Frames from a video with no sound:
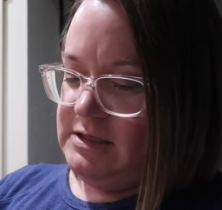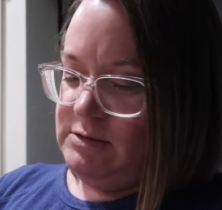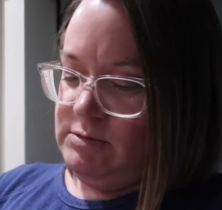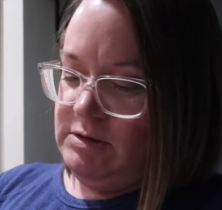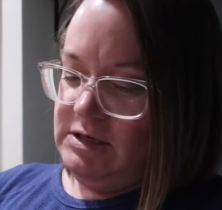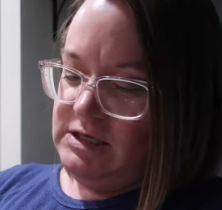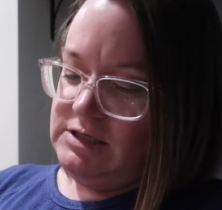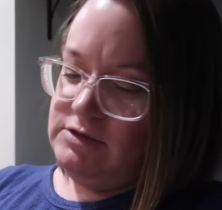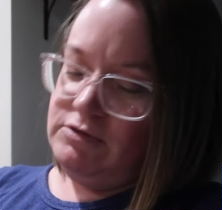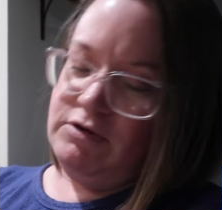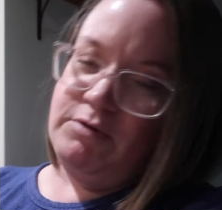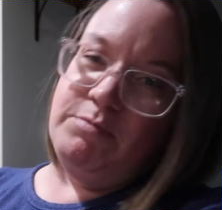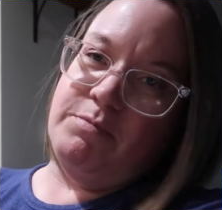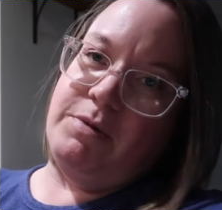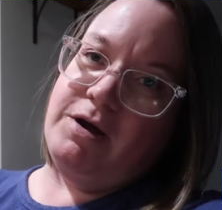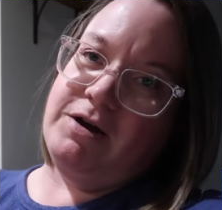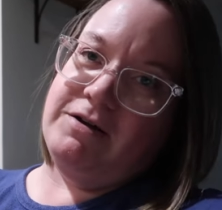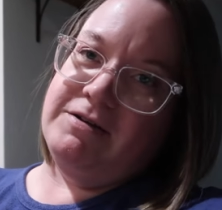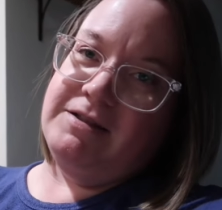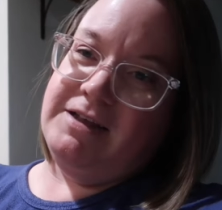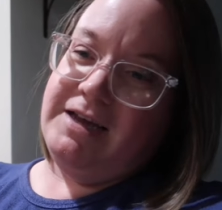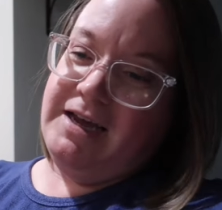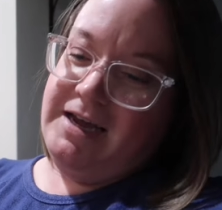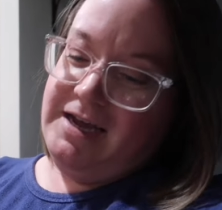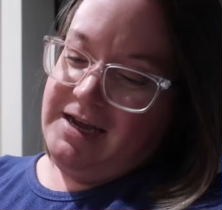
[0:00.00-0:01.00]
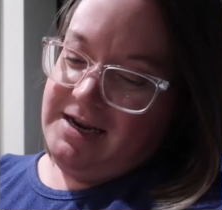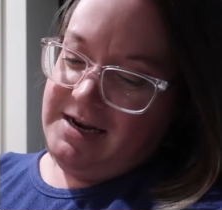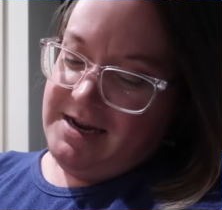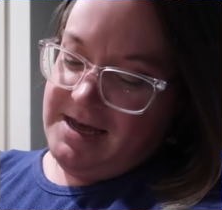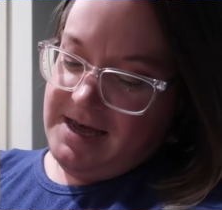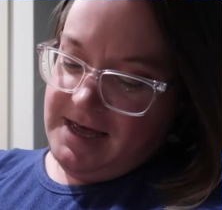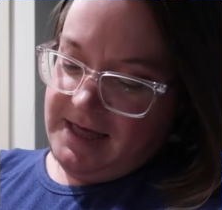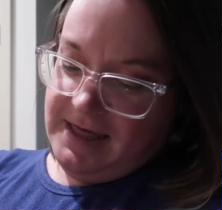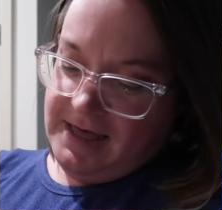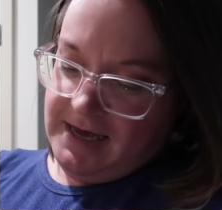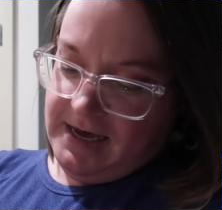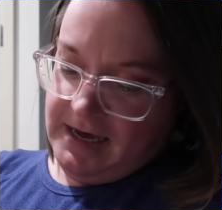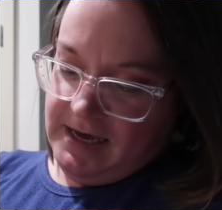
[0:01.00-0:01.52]
this one is from
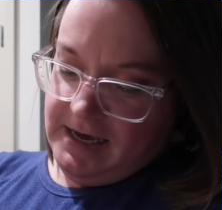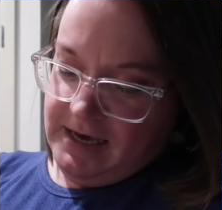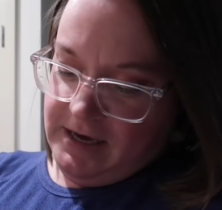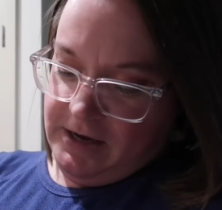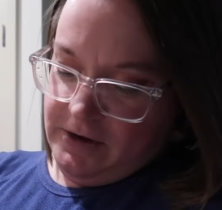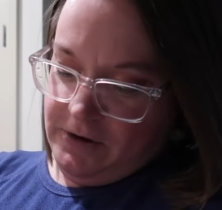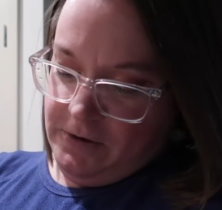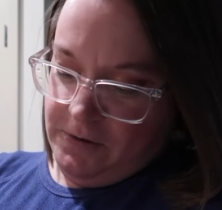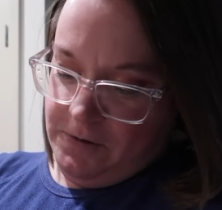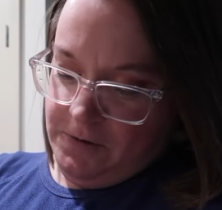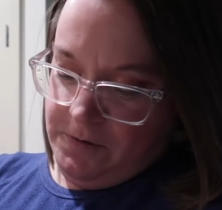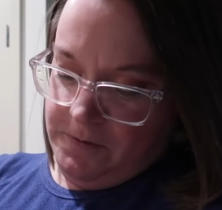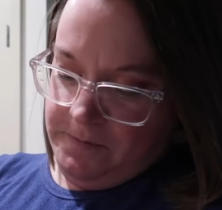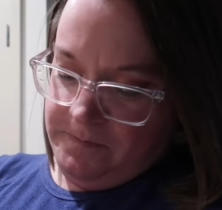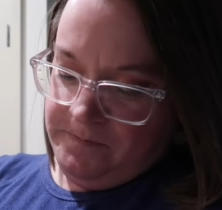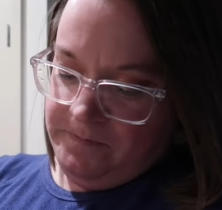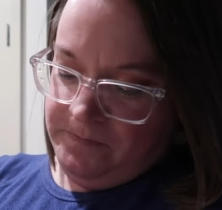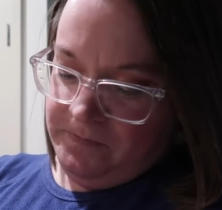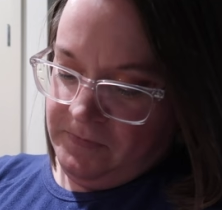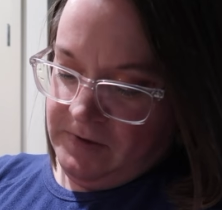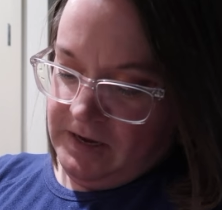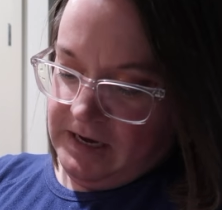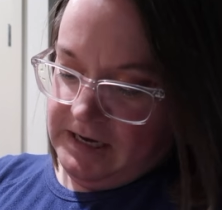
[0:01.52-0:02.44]
Marlene. Thank you.